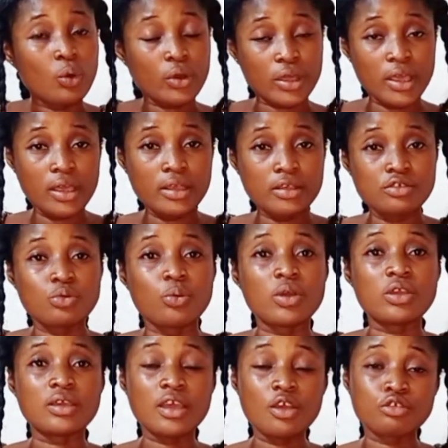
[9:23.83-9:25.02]
Okay, so when
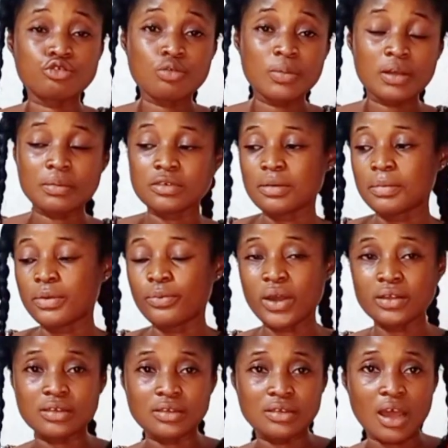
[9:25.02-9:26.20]
you get your stomach measurement,
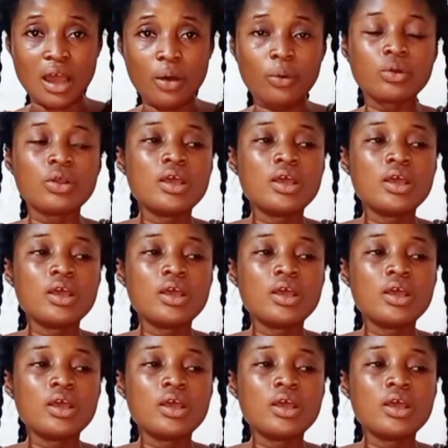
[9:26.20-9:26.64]
write it down.